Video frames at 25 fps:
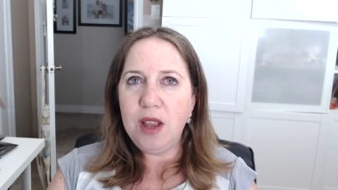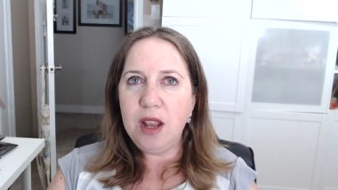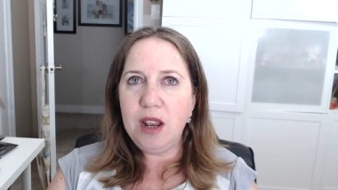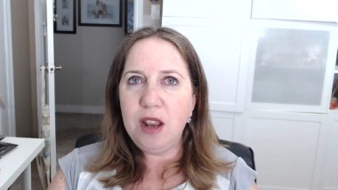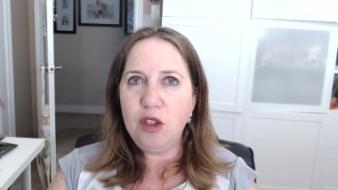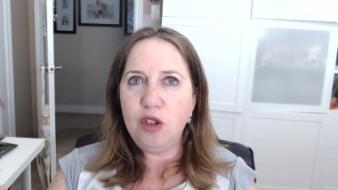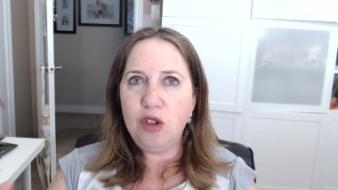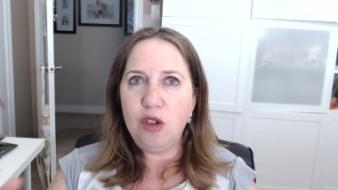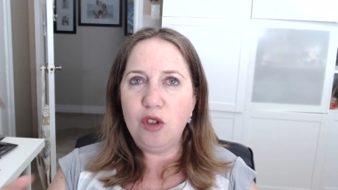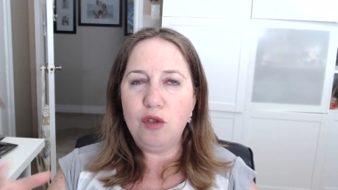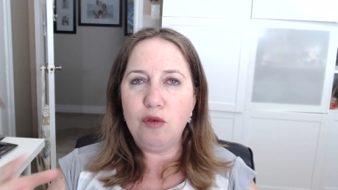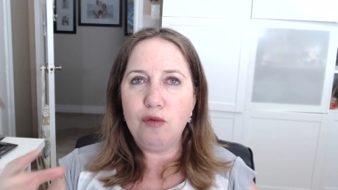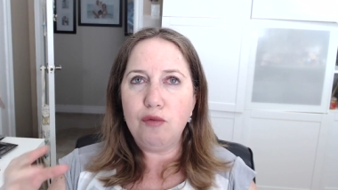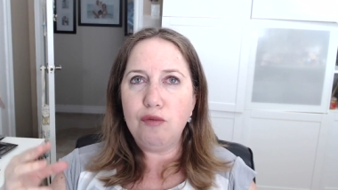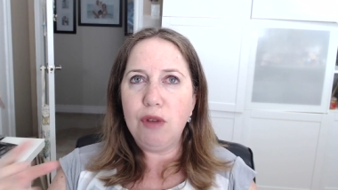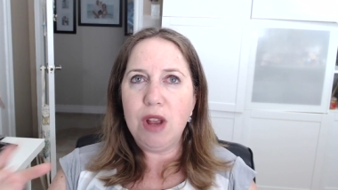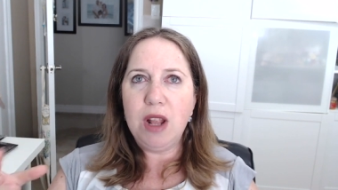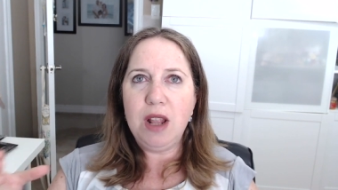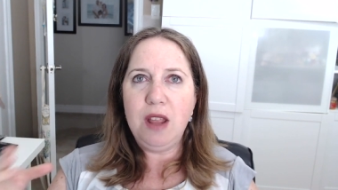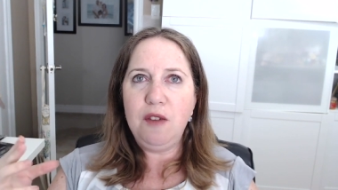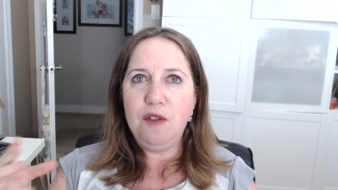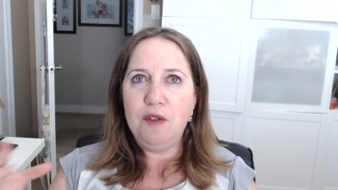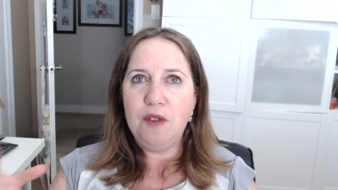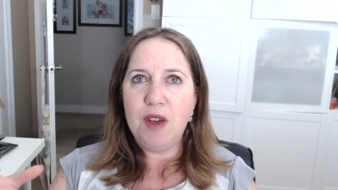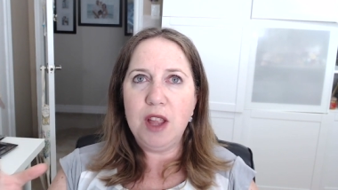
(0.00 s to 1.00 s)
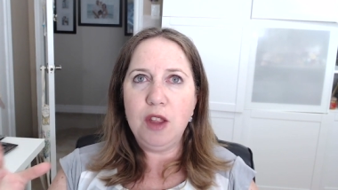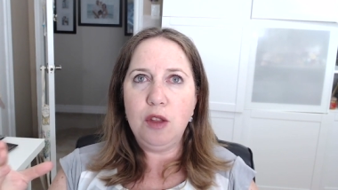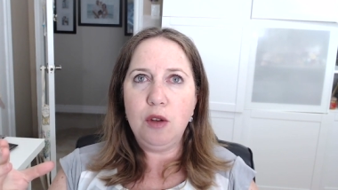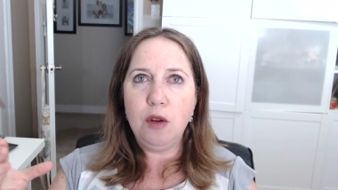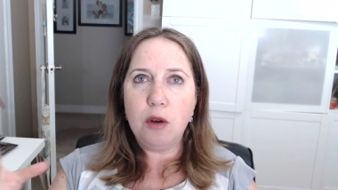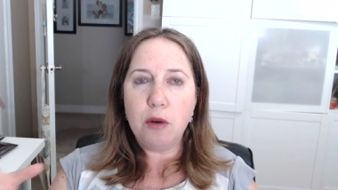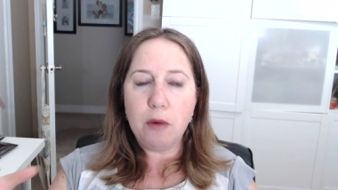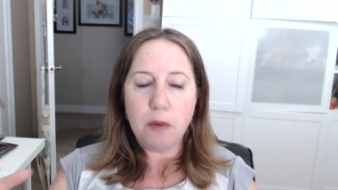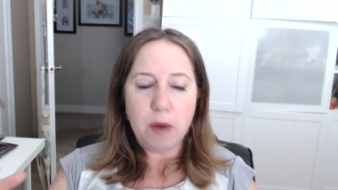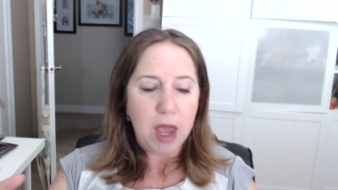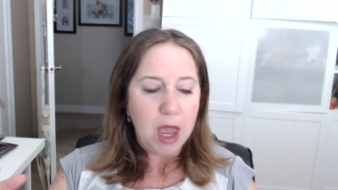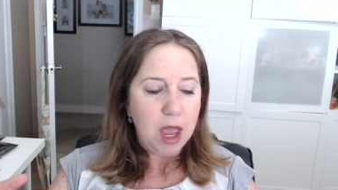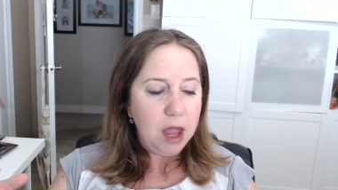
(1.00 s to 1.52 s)
and it's just really fun to
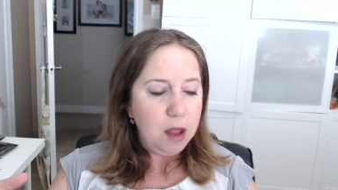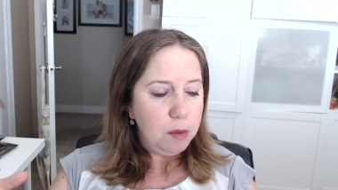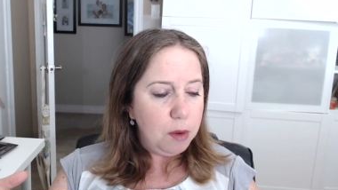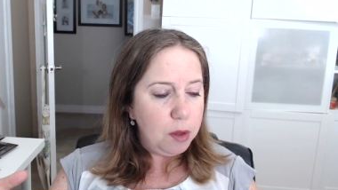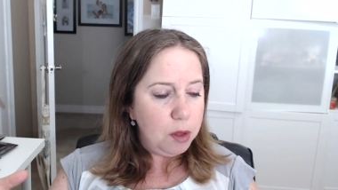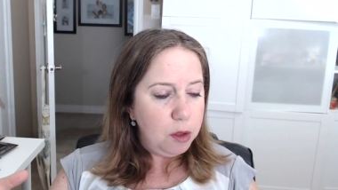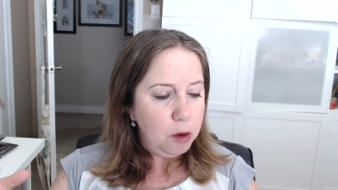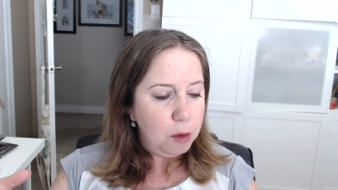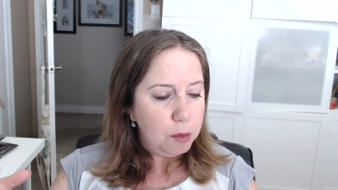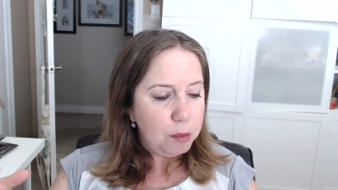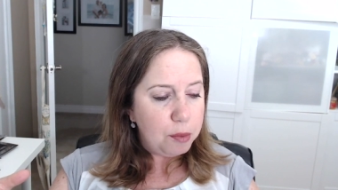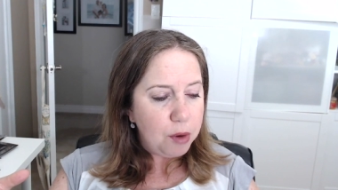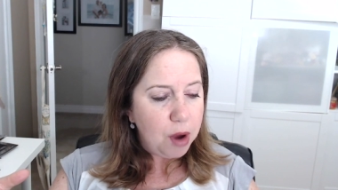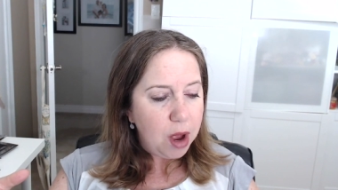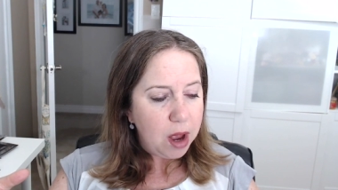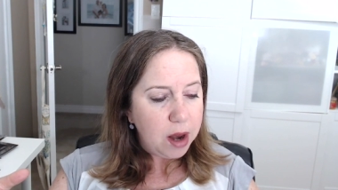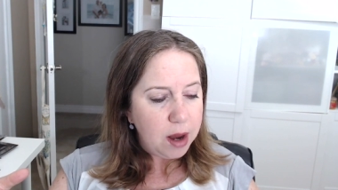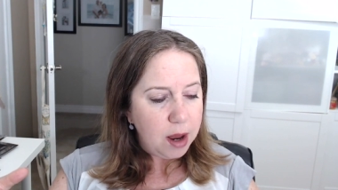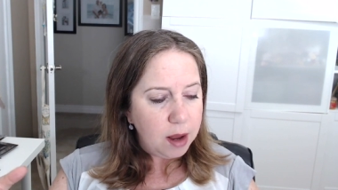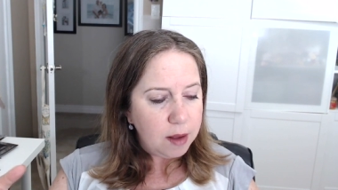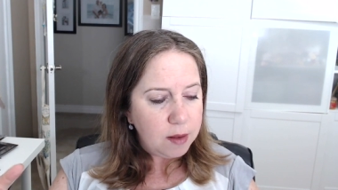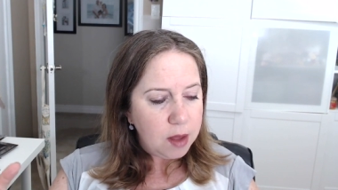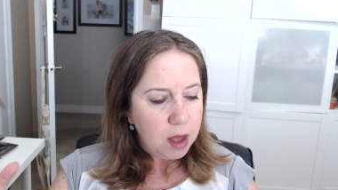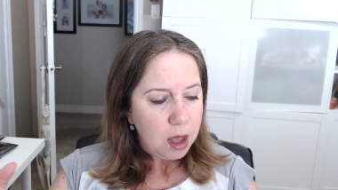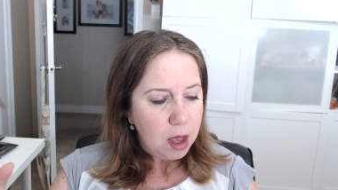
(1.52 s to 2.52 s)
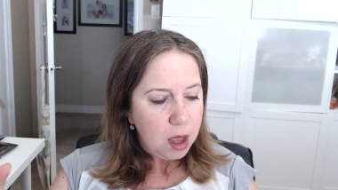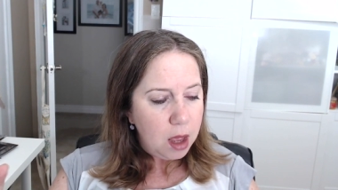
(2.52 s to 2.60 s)
create with new products.